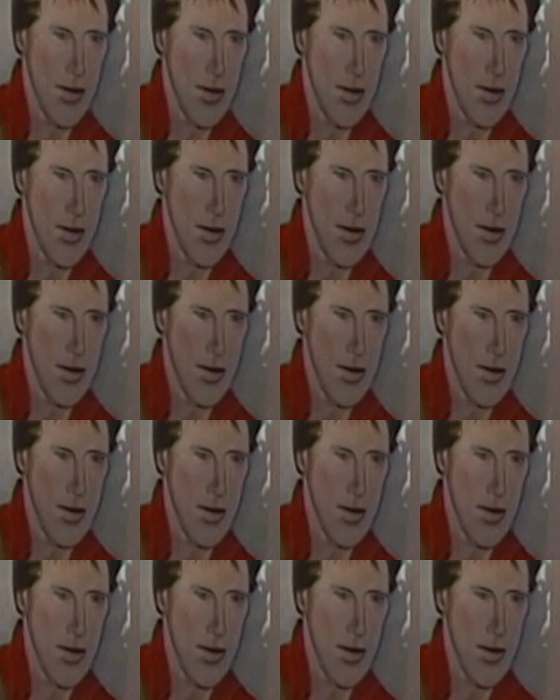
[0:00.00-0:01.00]

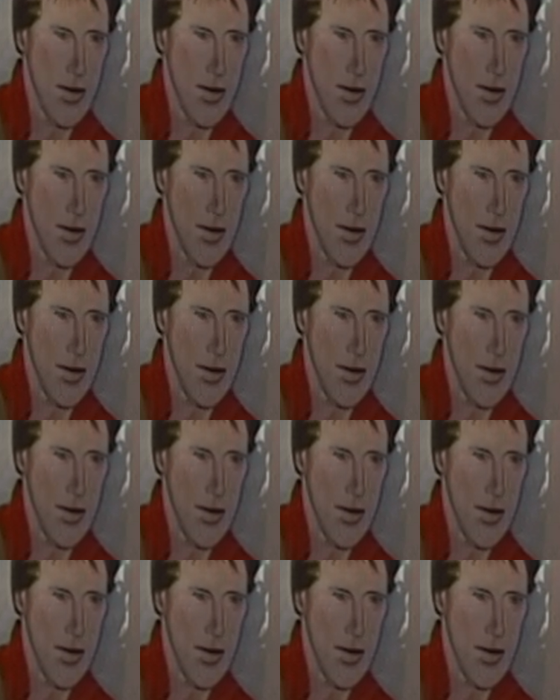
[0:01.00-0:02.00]

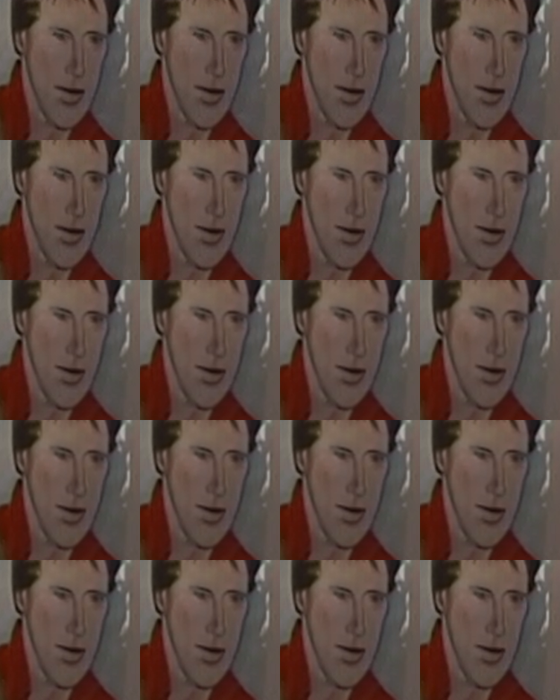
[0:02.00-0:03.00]

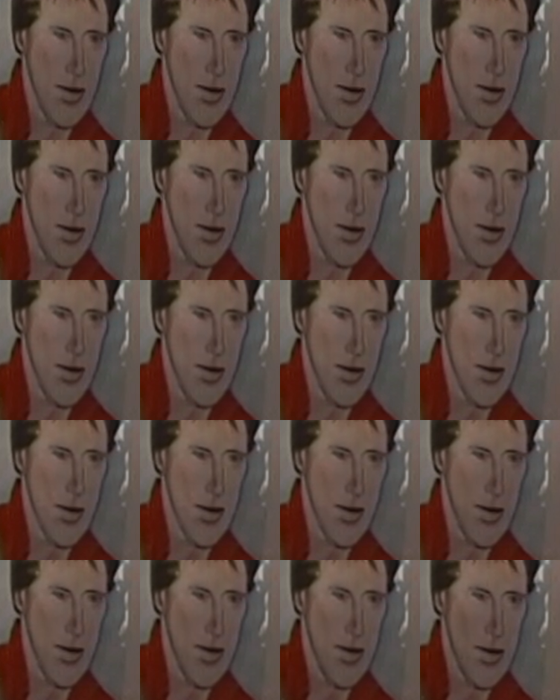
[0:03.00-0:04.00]

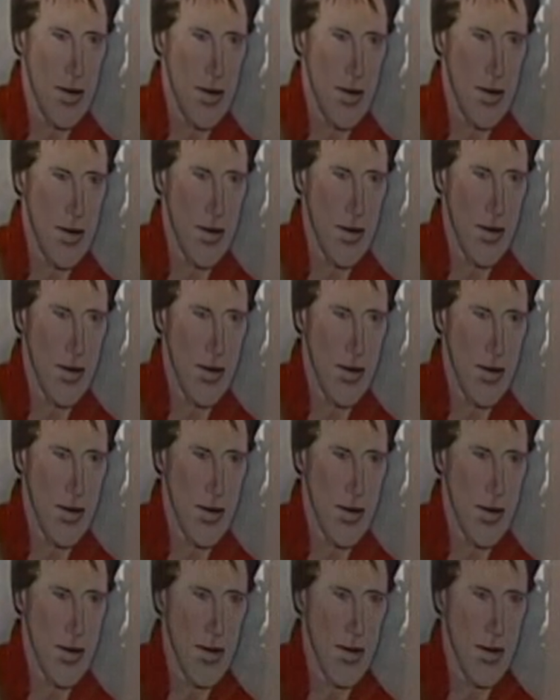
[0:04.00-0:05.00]

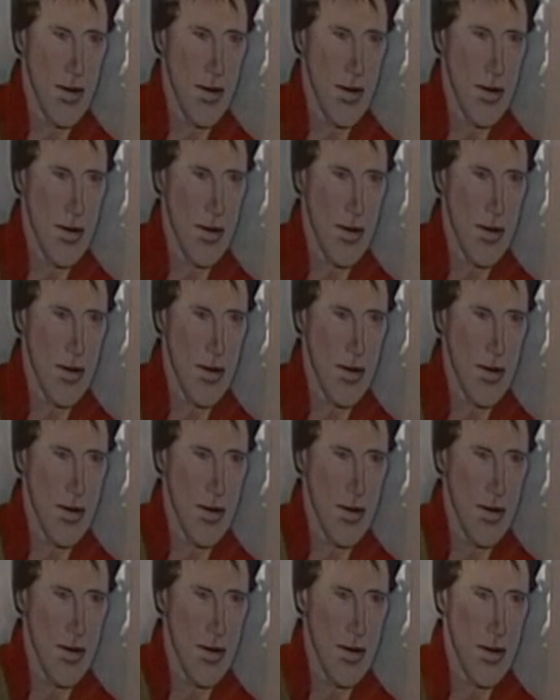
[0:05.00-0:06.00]

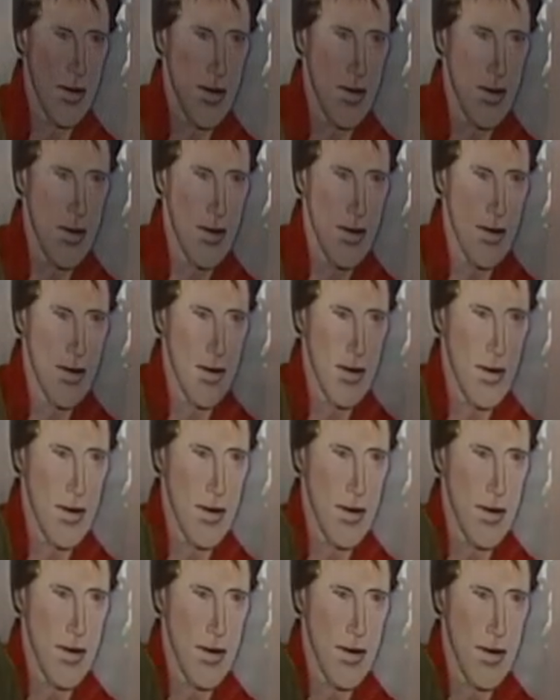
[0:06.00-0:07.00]

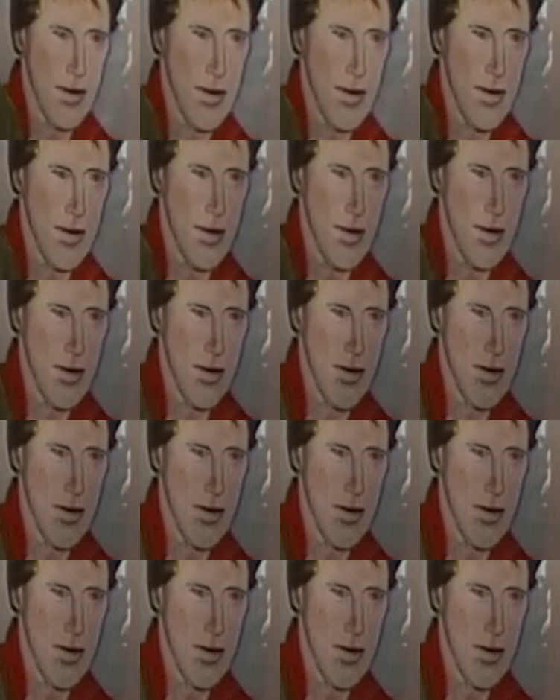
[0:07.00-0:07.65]
No words are spoken by the person on screen.